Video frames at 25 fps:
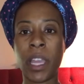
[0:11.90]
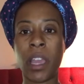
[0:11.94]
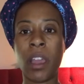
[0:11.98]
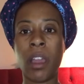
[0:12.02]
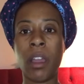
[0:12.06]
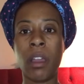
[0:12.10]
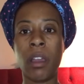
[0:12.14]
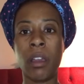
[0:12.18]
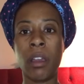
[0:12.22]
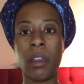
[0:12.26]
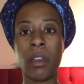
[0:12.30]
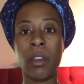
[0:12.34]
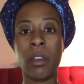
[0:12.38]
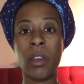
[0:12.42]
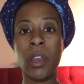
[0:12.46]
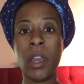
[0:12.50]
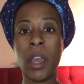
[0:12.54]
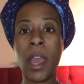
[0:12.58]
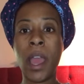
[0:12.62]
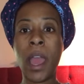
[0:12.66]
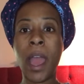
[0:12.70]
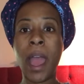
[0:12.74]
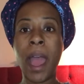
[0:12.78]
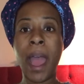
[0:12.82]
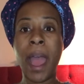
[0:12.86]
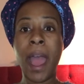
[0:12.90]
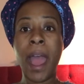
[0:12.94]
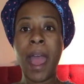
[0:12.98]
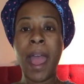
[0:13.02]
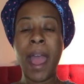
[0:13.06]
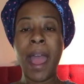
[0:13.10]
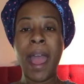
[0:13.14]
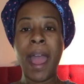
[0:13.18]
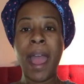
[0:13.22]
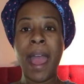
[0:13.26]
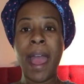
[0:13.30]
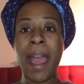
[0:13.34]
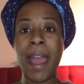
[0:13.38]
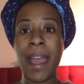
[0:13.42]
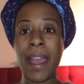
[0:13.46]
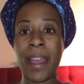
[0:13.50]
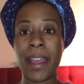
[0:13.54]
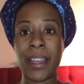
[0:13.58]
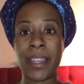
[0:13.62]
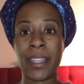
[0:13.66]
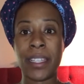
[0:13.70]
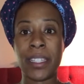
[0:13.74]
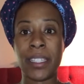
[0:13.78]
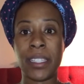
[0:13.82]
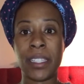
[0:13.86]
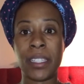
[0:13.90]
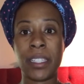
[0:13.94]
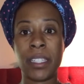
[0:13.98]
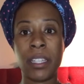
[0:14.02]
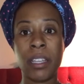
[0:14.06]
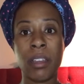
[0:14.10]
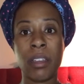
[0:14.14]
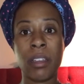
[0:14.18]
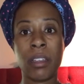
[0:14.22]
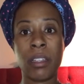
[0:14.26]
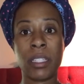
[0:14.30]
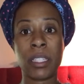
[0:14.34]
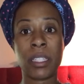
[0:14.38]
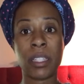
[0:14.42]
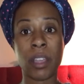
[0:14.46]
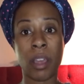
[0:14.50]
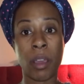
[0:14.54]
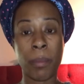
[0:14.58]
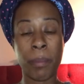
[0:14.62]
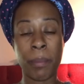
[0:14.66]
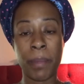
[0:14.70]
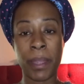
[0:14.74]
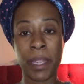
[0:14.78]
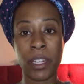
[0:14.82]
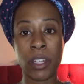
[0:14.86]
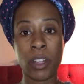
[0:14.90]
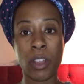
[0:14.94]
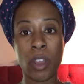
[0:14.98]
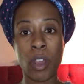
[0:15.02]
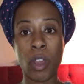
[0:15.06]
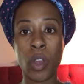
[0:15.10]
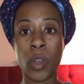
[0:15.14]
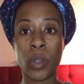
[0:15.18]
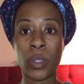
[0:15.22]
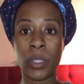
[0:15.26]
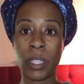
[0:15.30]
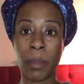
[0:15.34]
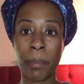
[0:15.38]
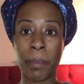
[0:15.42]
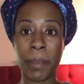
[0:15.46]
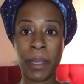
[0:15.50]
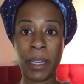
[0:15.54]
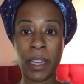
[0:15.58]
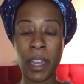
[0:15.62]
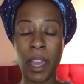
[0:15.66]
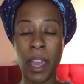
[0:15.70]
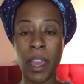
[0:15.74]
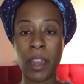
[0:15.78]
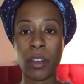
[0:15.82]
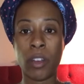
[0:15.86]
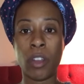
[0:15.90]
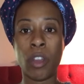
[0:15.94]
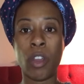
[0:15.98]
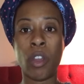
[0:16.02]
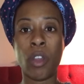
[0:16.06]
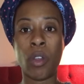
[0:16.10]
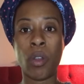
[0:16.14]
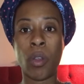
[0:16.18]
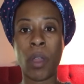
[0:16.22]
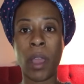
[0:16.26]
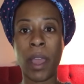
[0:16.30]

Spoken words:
As some may know, some may not know,